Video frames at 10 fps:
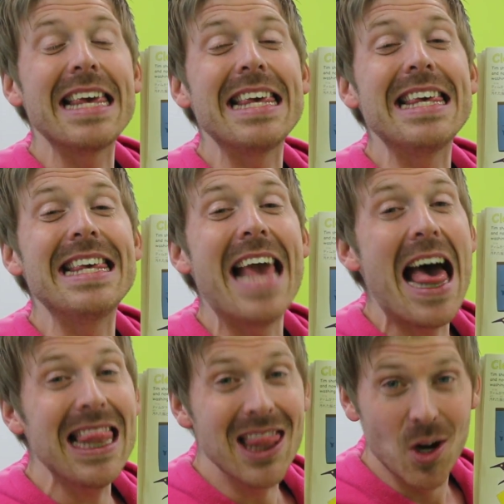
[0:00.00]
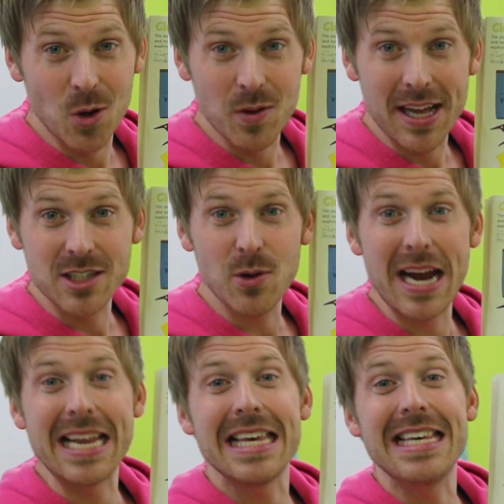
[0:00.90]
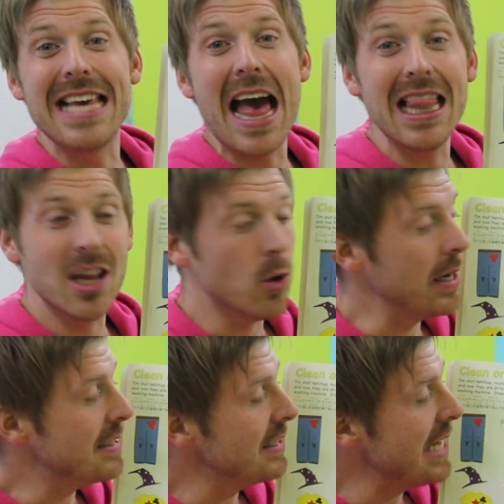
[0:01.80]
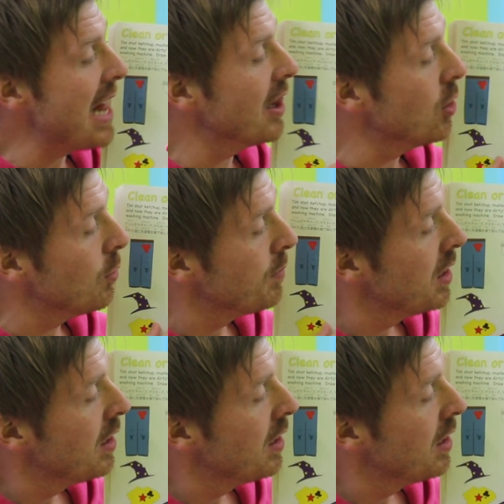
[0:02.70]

Yellow. That's right. Yellow. It's yellow.